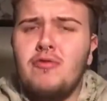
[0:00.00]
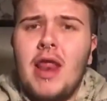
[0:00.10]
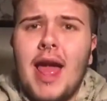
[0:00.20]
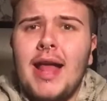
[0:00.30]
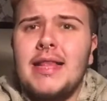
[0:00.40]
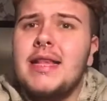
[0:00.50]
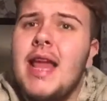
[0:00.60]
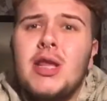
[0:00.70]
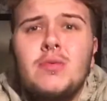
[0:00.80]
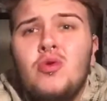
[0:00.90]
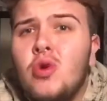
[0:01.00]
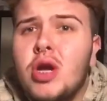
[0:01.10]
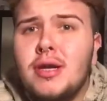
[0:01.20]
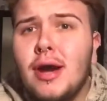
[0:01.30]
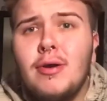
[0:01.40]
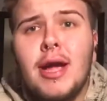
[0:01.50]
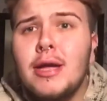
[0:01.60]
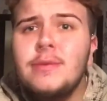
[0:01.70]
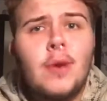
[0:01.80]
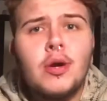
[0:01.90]
relax, get some cookie dough,
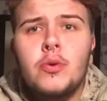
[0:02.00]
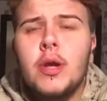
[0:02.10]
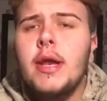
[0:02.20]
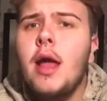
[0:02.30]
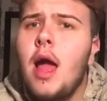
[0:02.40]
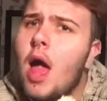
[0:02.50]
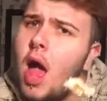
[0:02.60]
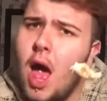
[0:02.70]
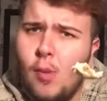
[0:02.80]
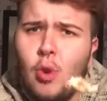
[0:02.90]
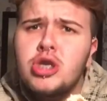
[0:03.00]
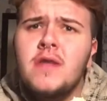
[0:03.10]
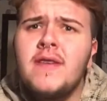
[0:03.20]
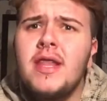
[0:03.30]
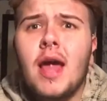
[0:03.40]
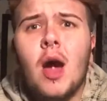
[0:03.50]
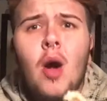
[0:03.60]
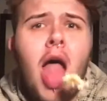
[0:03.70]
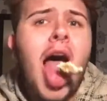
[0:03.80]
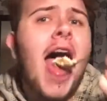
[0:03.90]
get some ice cream, and watch the video.